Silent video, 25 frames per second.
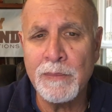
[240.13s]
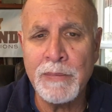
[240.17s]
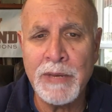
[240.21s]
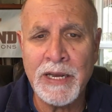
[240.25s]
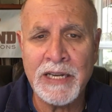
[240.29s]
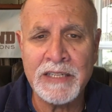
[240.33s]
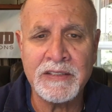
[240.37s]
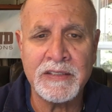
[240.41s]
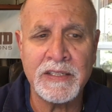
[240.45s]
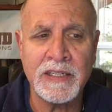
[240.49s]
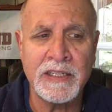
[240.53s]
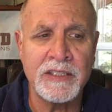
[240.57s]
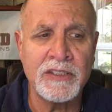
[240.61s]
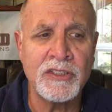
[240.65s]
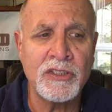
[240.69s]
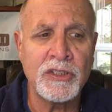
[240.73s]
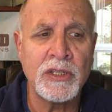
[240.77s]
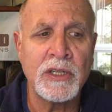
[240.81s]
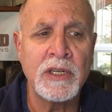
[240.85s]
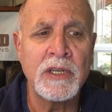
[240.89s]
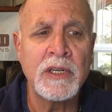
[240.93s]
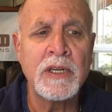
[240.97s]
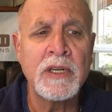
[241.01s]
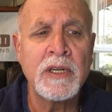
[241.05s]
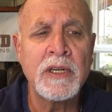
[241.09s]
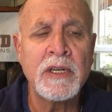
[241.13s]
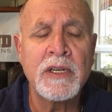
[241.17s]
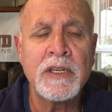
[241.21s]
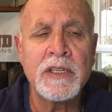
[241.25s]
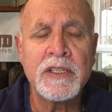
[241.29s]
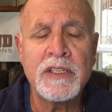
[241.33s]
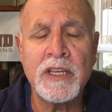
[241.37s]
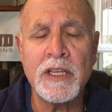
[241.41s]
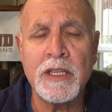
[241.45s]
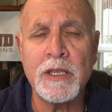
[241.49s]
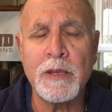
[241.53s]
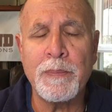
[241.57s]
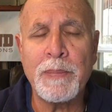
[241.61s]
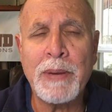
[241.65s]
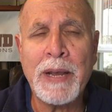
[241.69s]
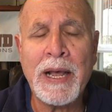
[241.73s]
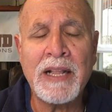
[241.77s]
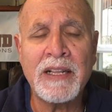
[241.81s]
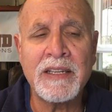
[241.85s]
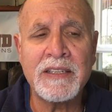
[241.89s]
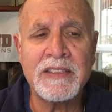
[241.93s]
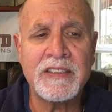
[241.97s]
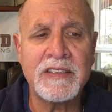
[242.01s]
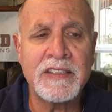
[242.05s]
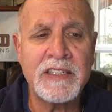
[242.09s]
a message to the
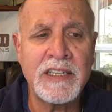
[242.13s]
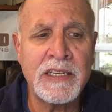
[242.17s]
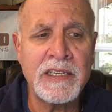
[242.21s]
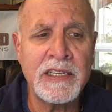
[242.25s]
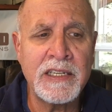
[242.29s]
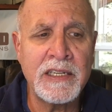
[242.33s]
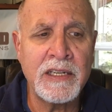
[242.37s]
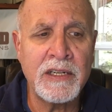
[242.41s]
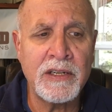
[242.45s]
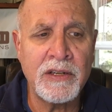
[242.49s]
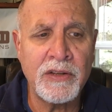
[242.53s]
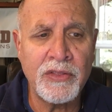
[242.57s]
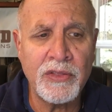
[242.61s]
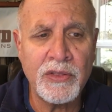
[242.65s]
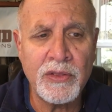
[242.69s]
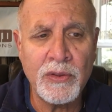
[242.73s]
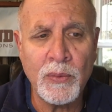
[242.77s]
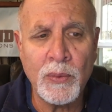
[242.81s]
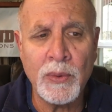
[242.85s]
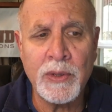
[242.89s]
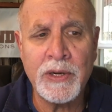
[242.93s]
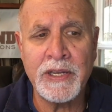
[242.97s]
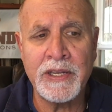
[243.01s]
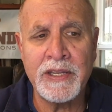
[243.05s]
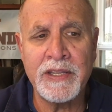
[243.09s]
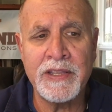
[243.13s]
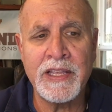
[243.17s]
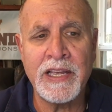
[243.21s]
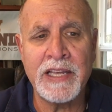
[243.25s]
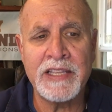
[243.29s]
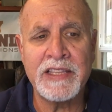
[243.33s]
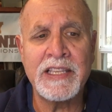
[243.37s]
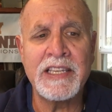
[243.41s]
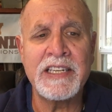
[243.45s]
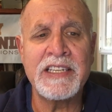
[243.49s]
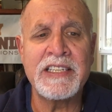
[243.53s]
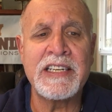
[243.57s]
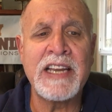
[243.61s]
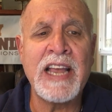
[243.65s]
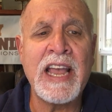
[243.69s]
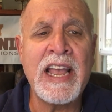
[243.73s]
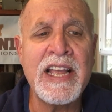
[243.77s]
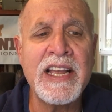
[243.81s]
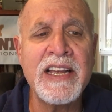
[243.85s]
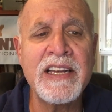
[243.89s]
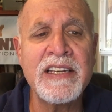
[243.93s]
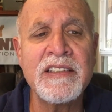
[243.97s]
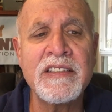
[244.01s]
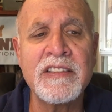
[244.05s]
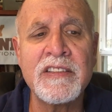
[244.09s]
Palestinian Authority that the
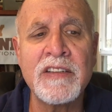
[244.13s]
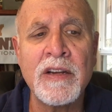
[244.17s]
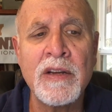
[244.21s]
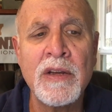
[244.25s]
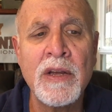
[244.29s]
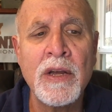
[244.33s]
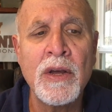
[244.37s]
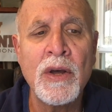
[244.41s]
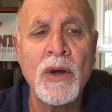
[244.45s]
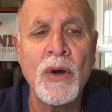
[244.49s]
days